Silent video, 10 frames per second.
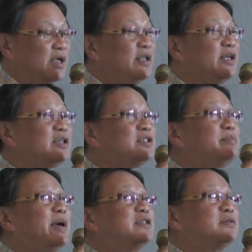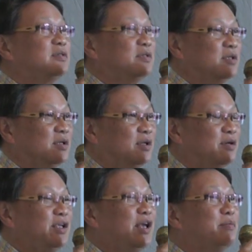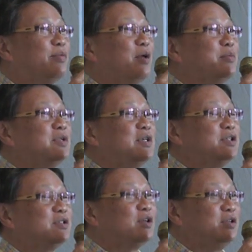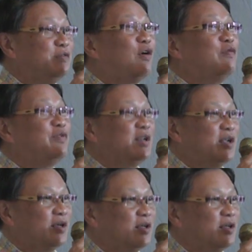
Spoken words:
And here's the best. Re-employment is, if offered,